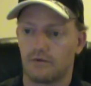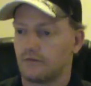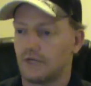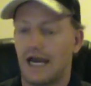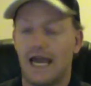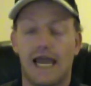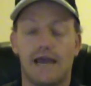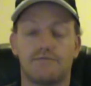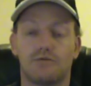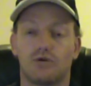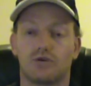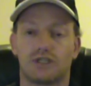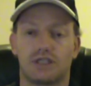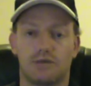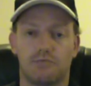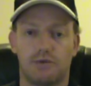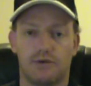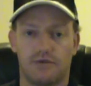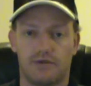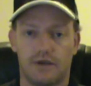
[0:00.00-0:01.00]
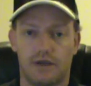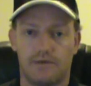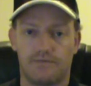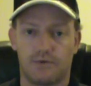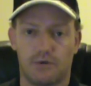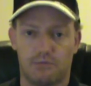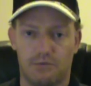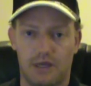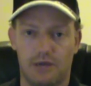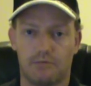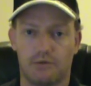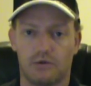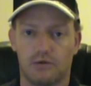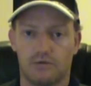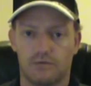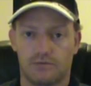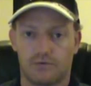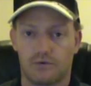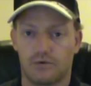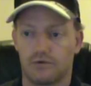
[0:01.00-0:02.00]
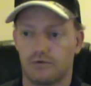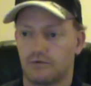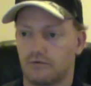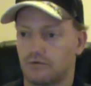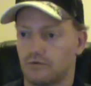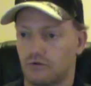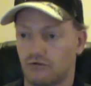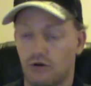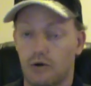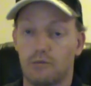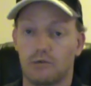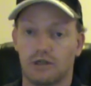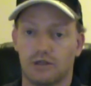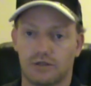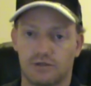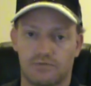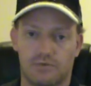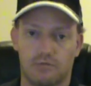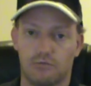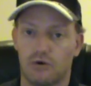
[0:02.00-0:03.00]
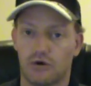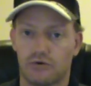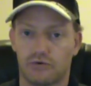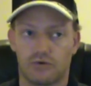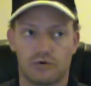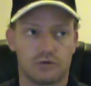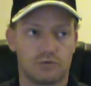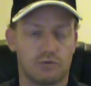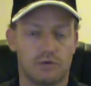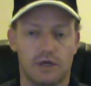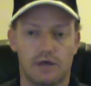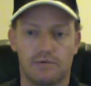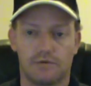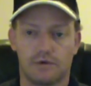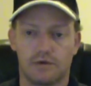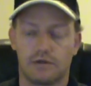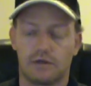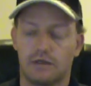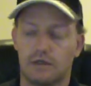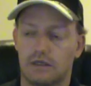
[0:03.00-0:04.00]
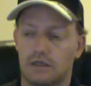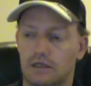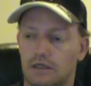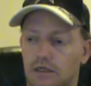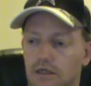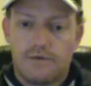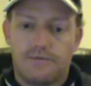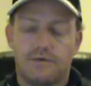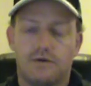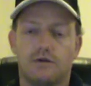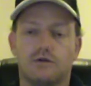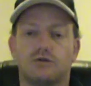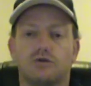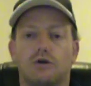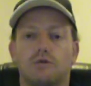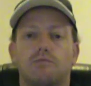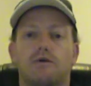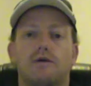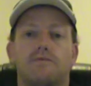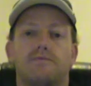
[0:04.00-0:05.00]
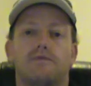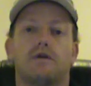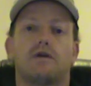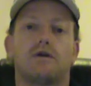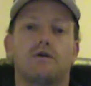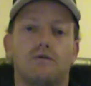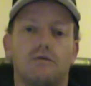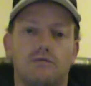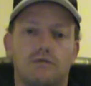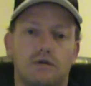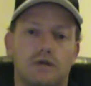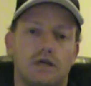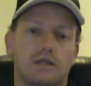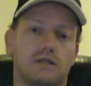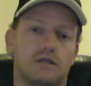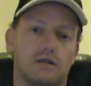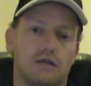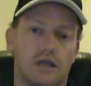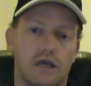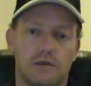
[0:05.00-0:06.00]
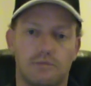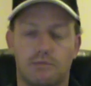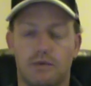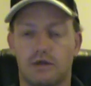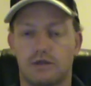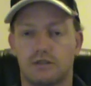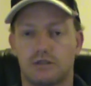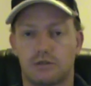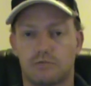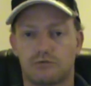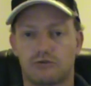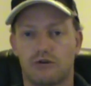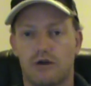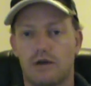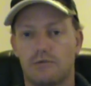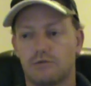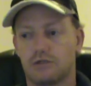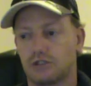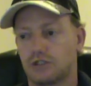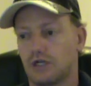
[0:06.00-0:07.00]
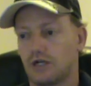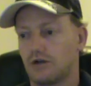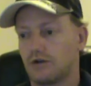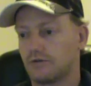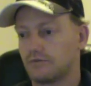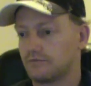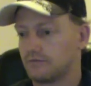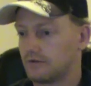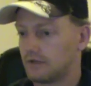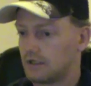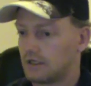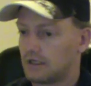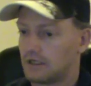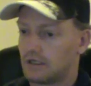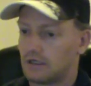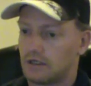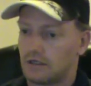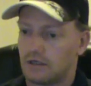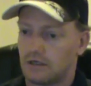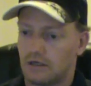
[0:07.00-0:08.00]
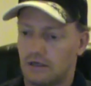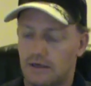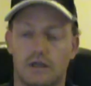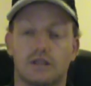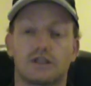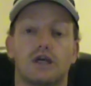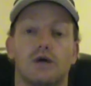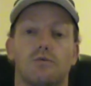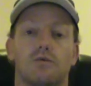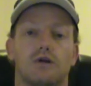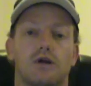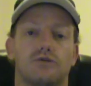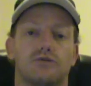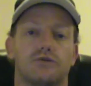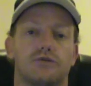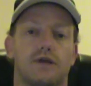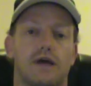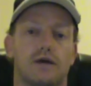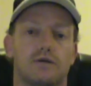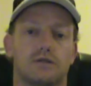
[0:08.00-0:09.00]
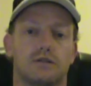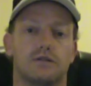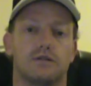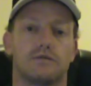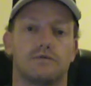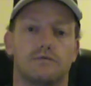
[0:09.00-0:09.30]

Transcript: I have no sympathy for people, for criminals, for murderers, whatever. If you enjoyed my video, hit the like button, subscribe, and share it. Let's get 100,000.